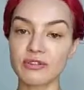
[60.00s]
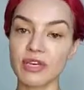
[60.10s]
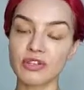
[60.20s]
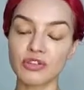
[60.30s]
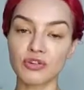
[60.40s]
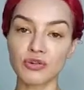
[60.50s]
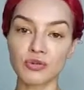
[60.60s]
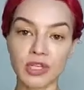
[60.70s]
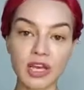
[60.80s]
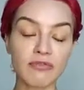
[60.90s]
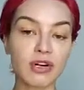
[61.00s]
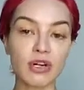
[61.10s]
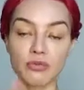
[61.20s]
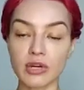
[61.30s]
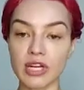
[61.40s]
you can do
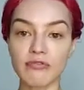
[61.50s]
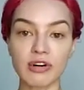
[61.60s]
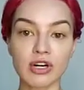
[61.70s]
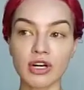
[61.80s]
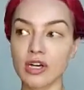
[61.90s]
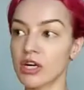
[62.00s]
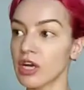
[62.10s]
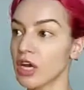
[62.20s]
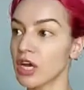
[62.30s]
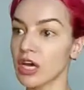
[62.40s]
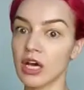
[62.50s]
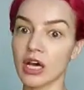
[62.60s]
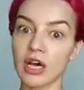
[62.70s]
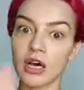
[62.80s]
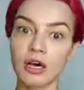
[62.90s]
whenever, wherever,
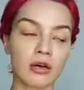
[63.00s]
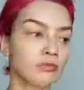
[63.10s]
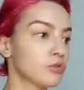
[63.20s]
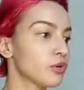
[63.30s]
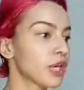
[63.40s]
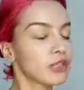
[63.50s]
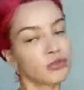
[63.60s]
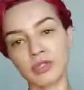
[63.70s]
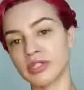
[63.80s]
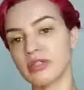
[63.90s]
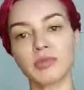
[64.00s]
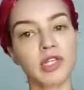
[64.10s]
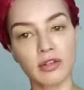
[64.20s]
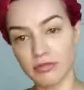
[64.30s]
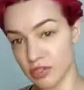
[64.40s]
you can do it in the
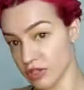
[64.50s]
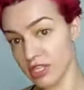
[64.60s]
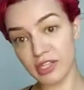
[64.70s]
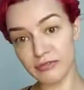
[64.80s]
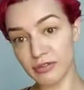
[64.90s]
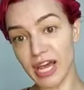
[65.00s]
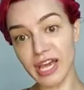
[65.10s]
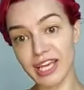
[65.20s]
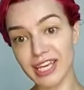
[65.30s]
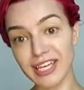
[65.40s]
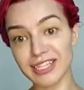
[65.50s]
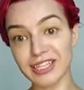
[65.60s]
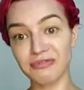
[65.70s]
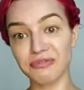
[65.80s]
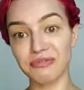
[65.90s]
middle of the street if you like it.
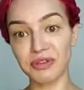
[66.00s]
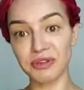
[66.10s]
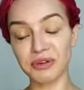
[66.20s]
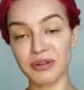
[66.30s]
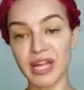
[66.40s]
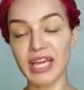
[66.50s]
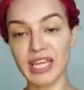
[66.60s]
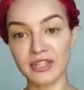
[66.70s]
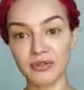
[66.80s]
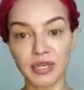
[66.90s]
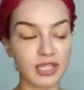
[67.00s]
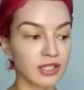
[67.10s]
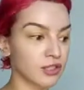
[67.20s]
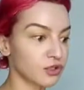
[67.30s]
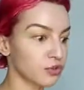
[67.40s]
If you like it, you
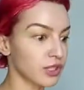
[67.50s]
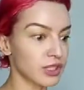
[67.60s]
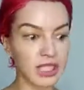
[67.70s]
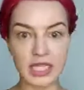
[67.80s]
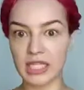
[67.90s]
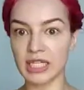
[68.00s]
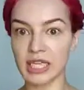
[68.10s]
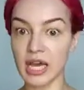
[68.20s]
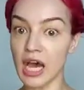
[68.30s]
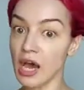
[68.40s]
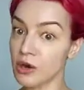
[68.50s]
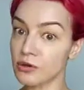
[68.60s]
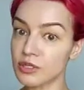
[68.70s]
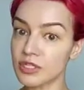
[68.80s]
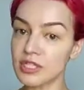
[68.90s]
can do it in a
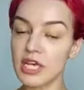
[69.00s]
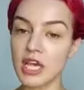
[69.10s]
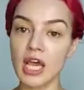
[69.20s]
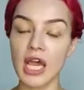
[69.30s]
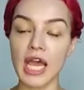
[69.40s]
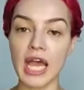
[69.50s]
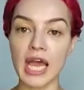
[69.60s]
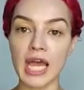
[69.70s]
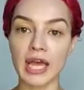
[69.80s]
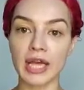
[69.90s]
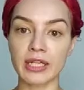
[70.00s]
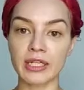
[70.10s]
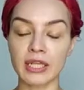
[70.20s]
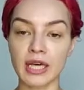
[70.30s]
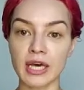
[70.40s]
house,
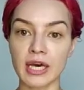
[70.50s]
and